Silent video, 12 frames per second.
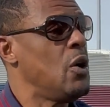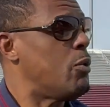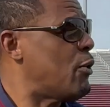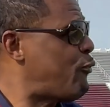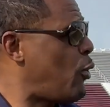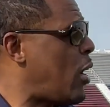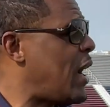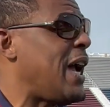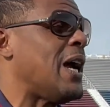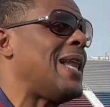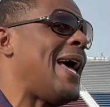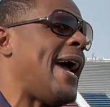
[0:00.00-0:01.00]
We're far
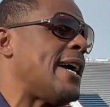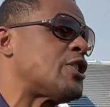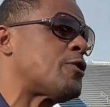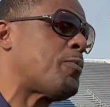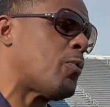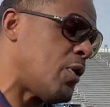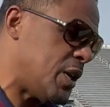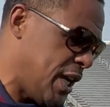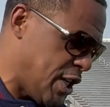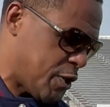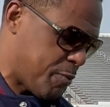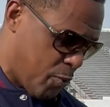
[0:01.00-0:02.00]
ahead
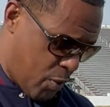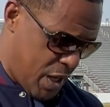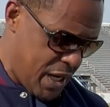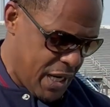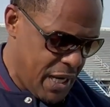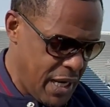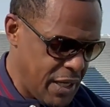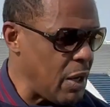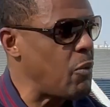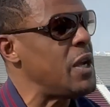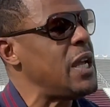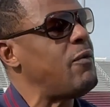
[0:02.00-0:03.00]
this spring
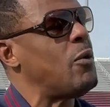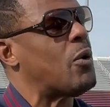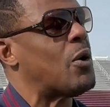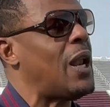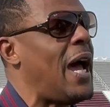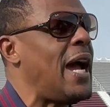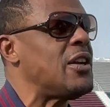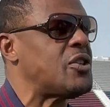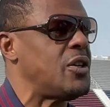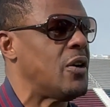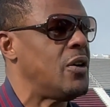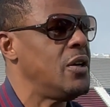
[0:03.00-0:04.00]
than we even were last
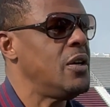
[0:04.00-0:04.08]
year.